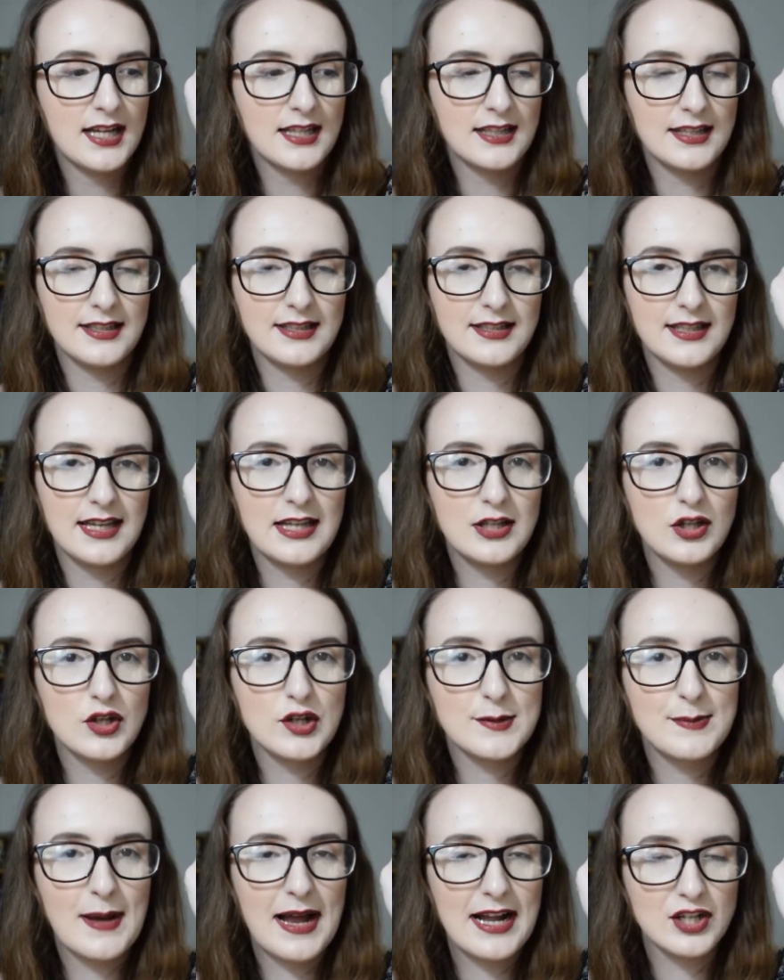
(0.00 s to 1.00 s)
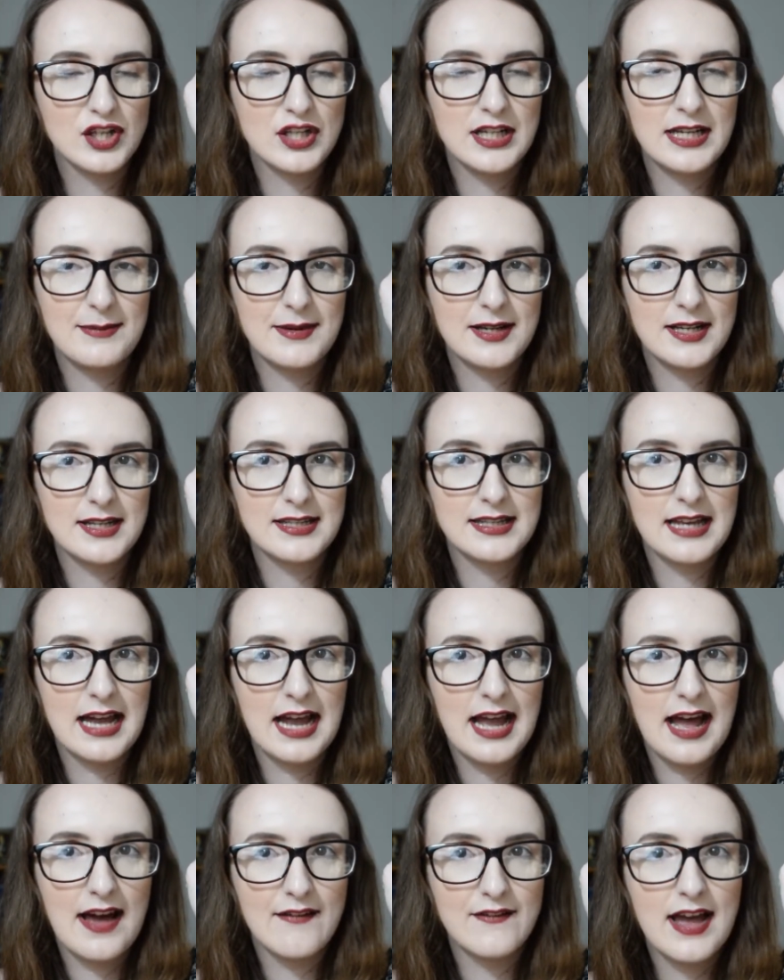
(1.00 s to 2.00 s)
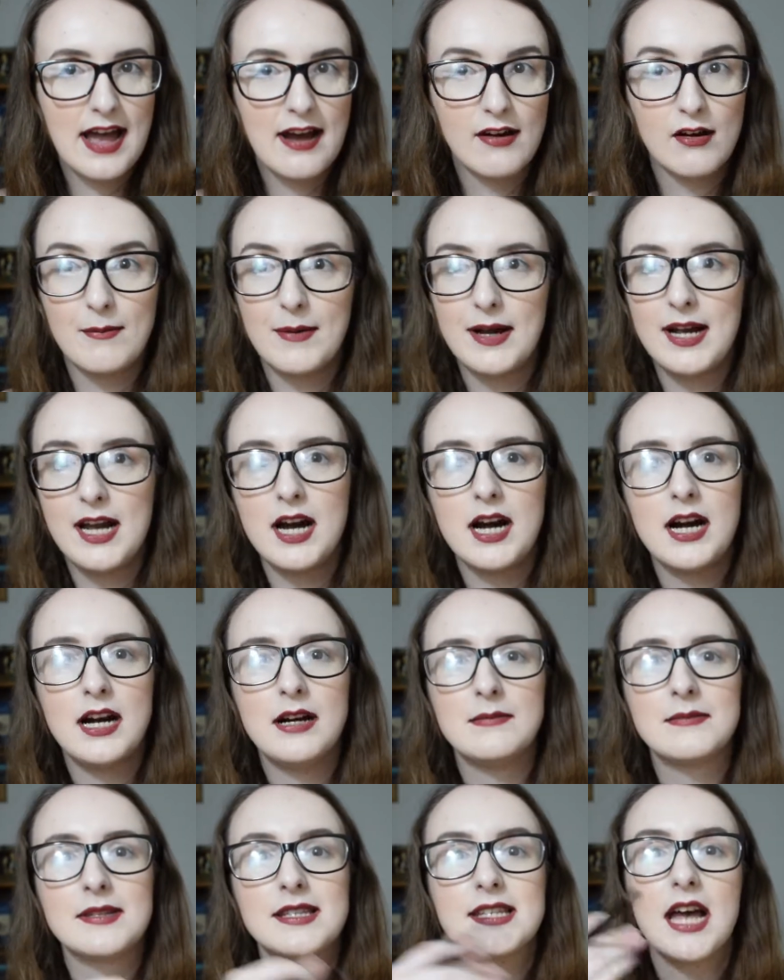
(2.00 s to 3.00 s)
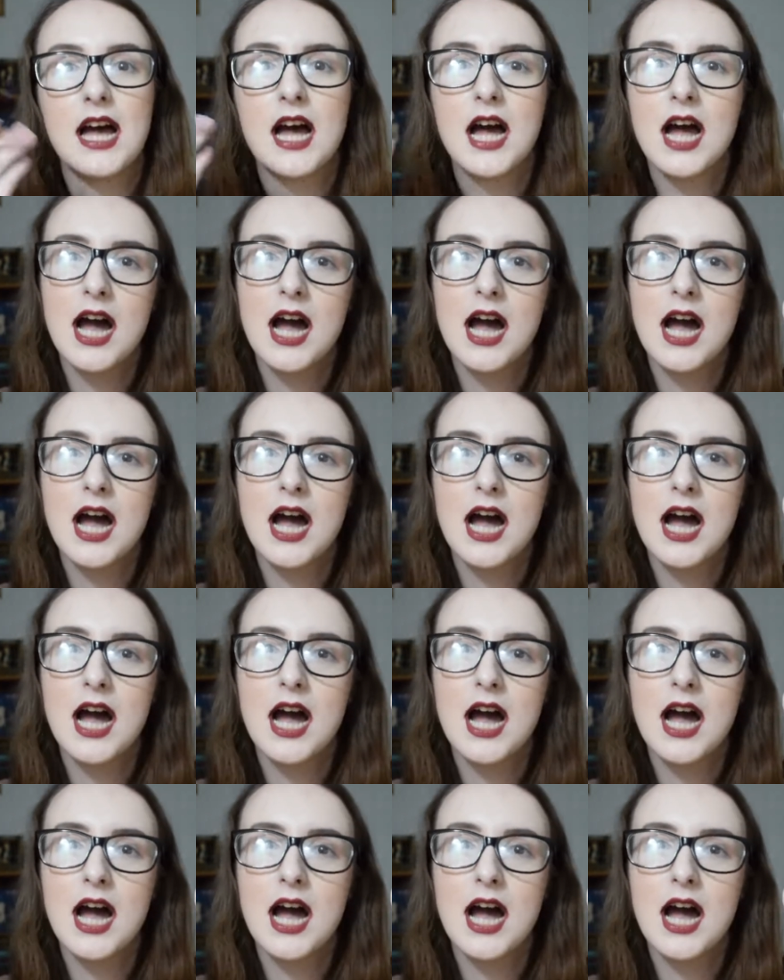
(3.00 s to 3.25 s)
Like, it looks patchy because I have hair on my arms.